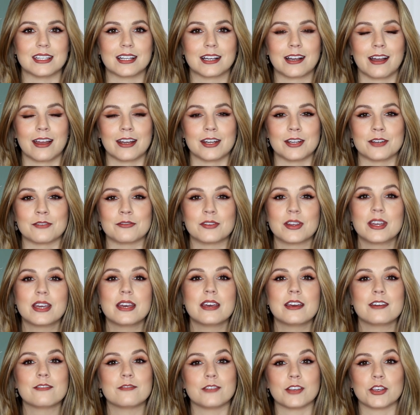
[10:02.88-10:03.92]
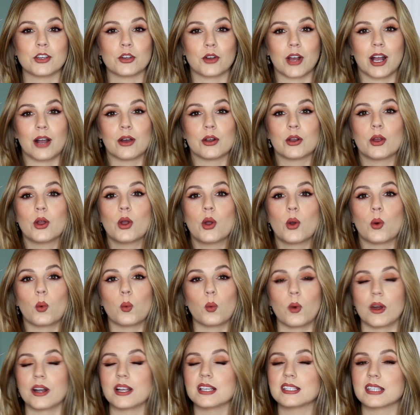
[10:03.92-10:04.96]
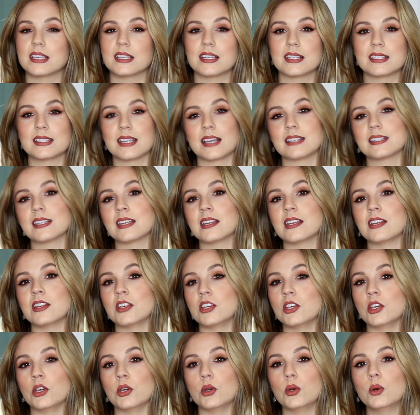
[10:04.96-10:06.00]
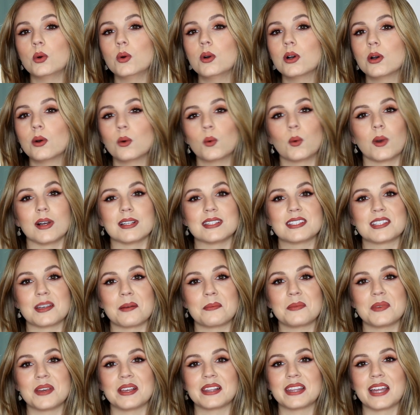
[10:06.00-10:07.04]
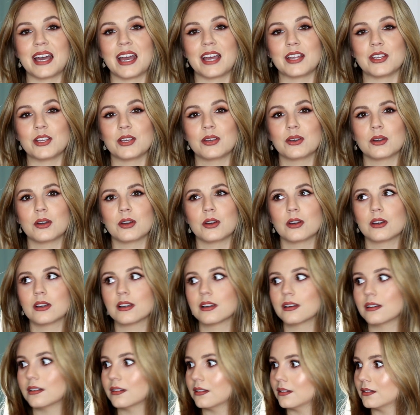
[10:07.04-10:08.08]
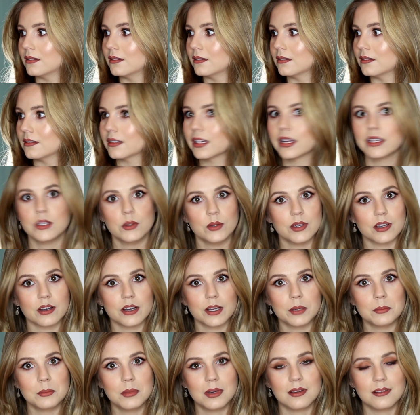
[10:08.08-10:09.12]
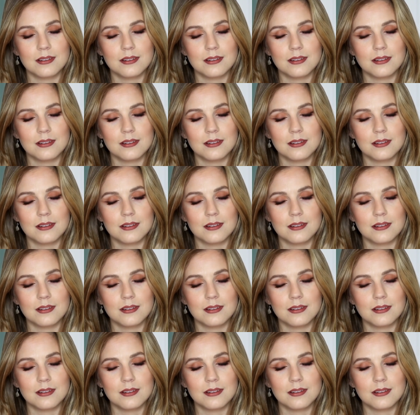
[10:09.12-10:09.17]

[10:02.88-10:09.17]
to kind of figure out what is a necessity to you, what's something that, can you hear him?